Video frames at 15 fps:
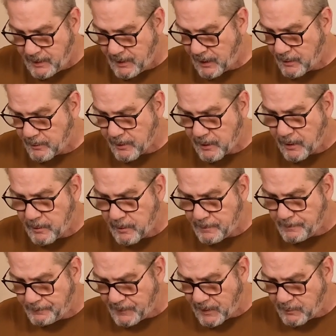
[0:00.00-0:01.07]
Yellow color.
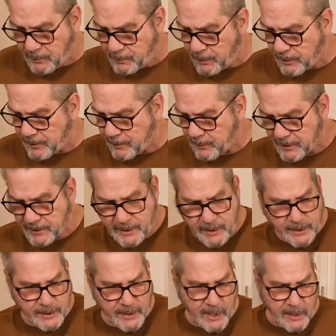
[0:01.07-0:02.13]
And we'll put our whisk
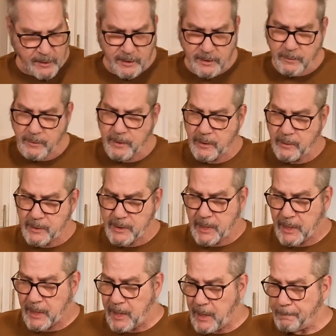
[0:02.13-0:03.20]
to the side because we're going to use
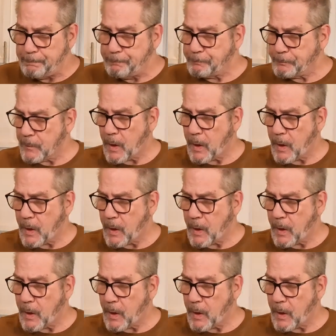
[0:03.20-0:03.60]
that again.